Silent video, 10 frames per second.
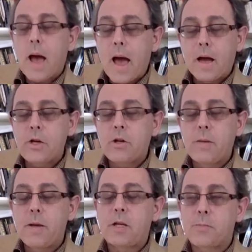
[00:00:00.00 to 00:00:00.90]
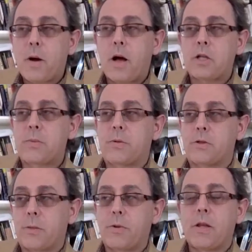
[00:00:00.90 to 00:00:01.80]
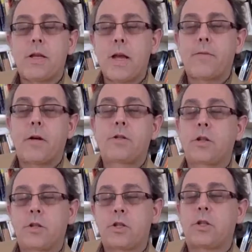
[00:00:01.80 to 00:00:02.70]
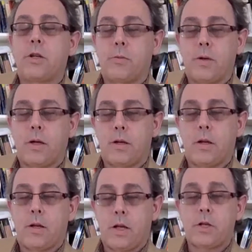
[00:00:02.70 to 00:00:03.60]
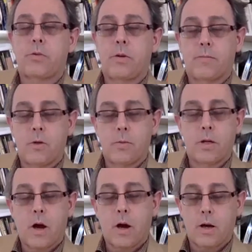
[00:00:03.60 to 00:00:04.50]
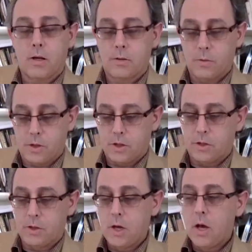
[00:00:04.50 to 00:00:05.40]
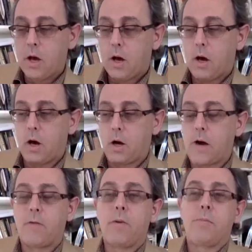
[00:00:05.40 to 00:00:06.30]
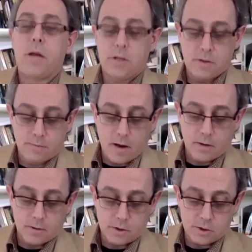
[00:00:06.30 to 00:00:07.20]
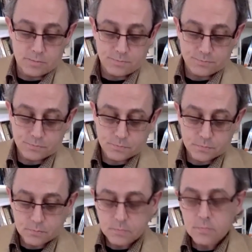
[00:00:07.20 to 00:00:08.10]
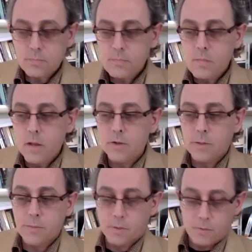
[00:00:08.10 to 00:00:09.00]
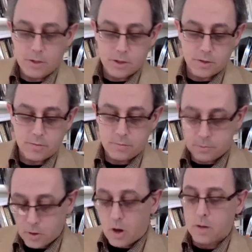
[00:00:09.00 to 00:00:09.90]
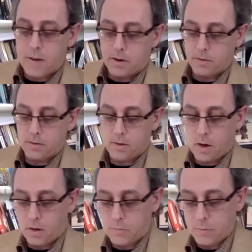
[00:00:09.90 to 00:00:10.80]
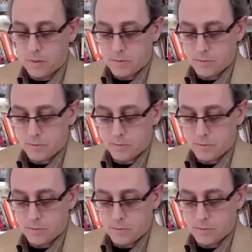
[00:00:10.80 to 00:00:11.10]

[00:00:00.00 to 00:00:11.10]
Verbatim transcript: actually makes possible something that never has existed in the history of humankind, which is a government based in violence. Something we should talk about when we